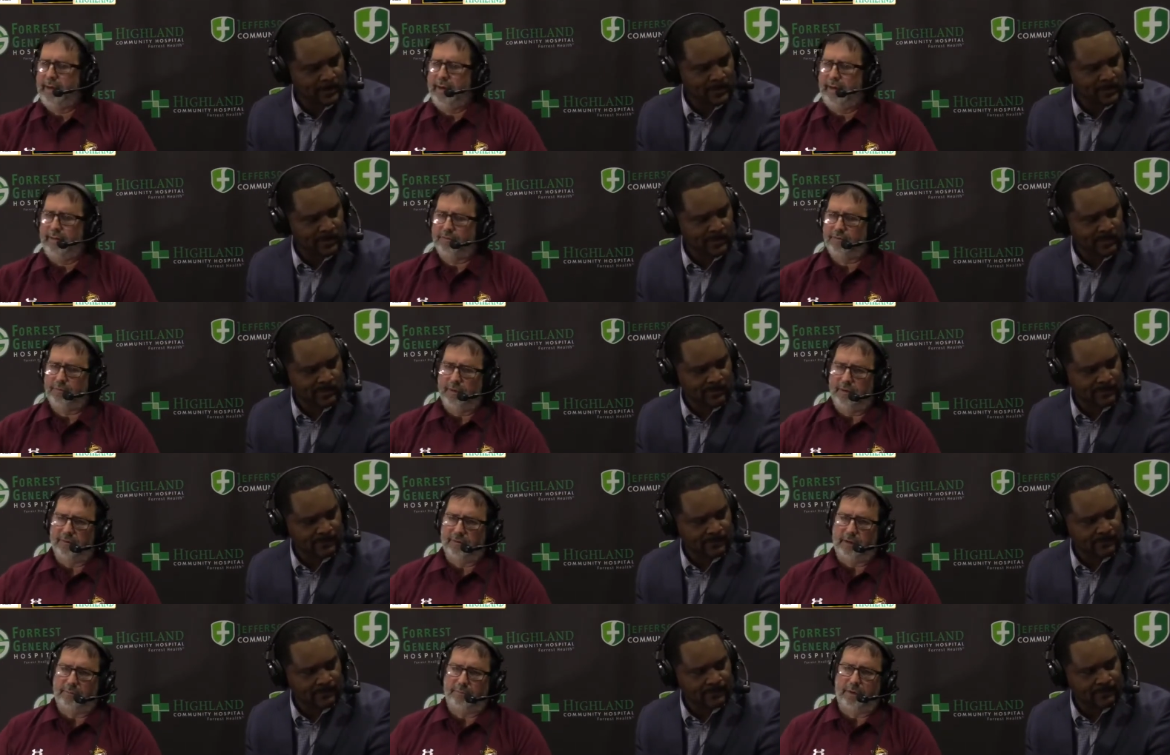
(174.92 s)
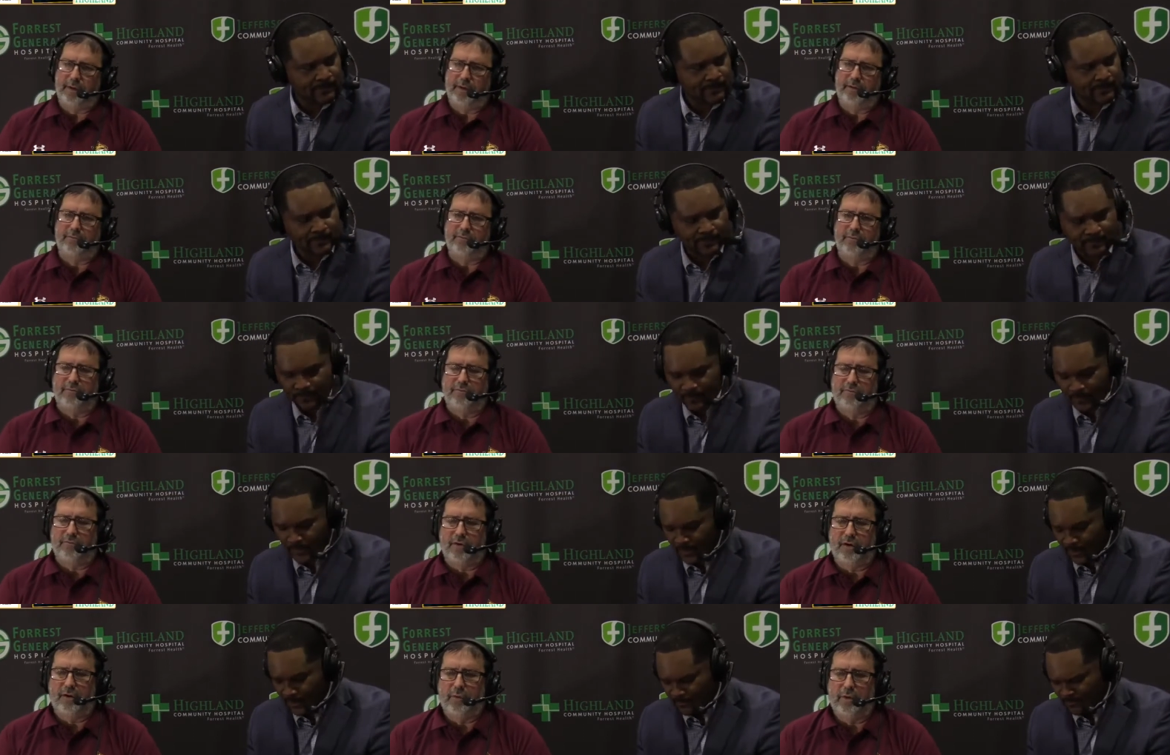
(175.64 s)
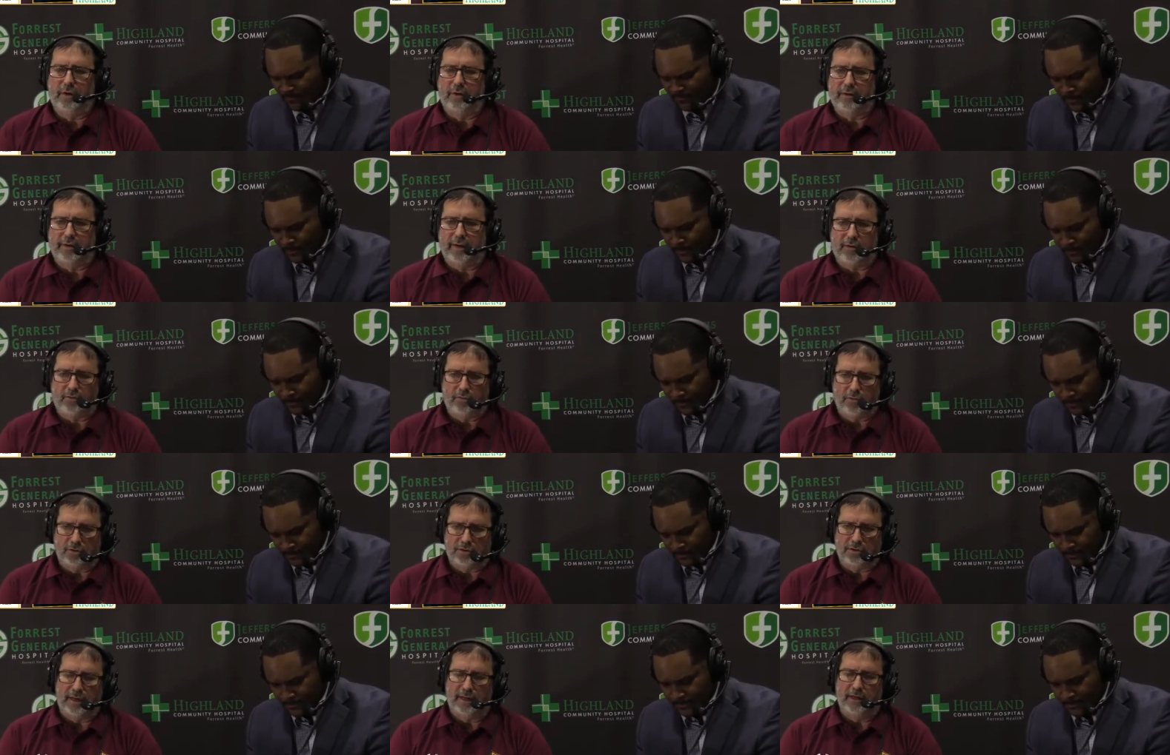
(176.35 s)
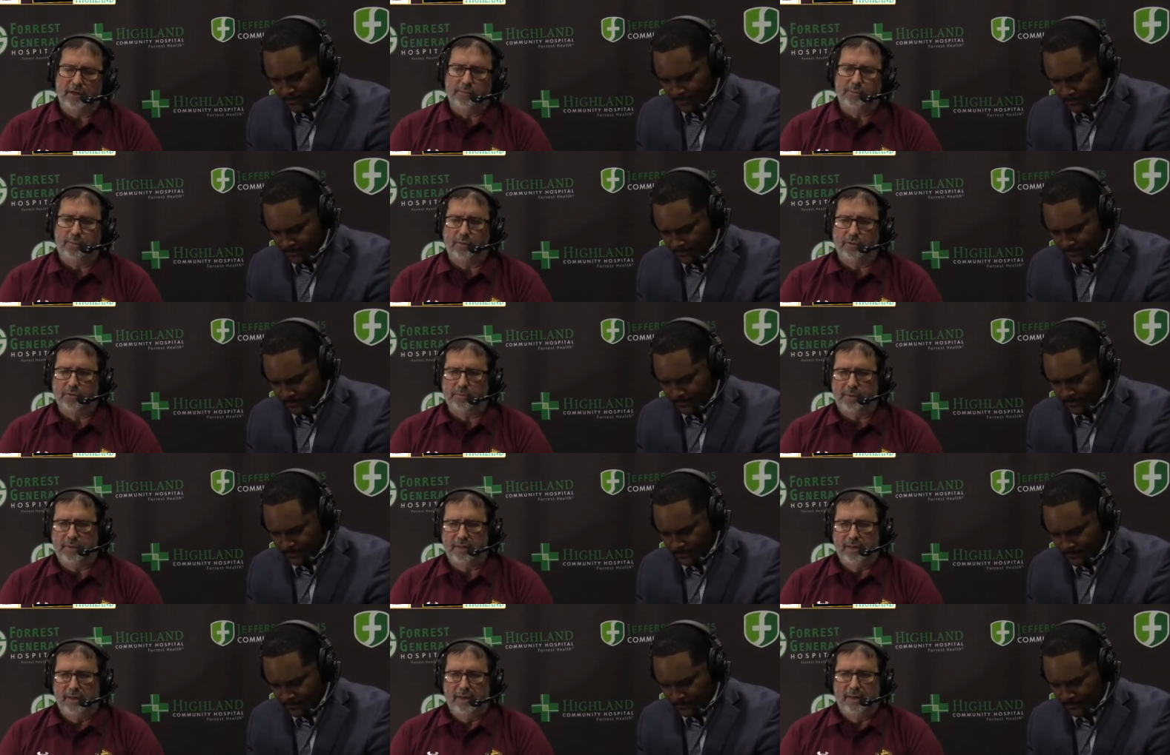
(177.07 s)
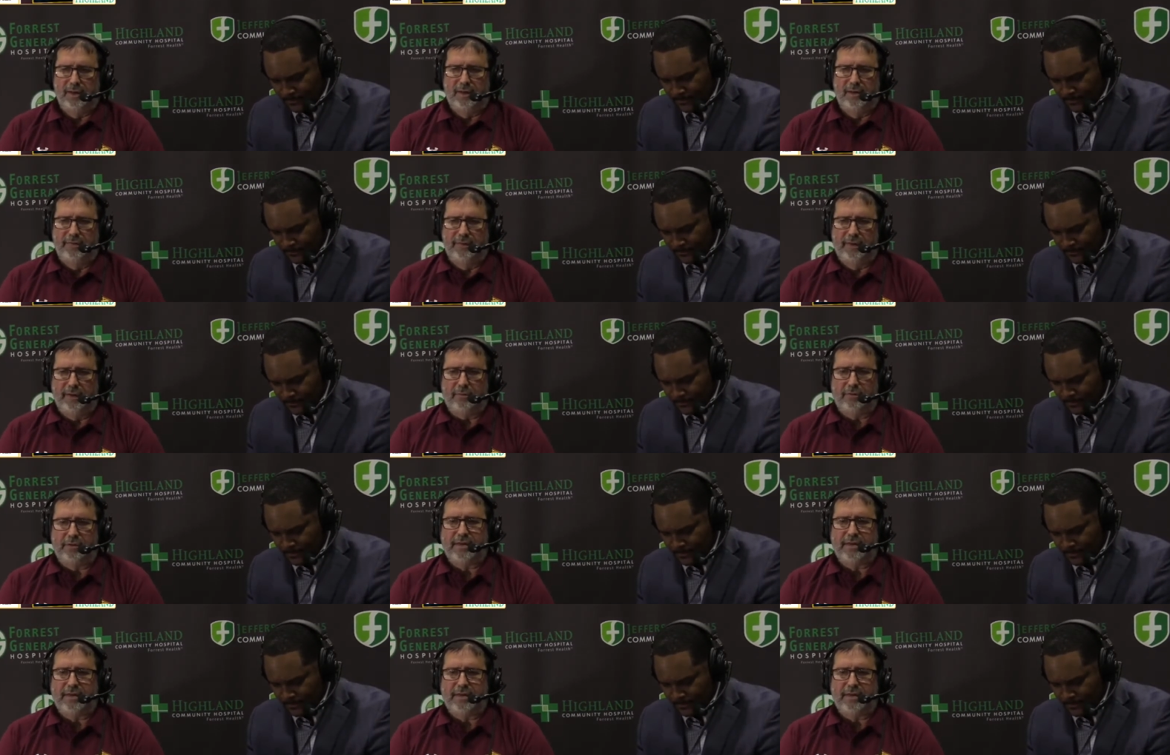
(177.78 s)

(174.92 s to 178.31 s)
Speaker 1: Cam Smith, they played very well tonight. Of course, Tae's points, but there were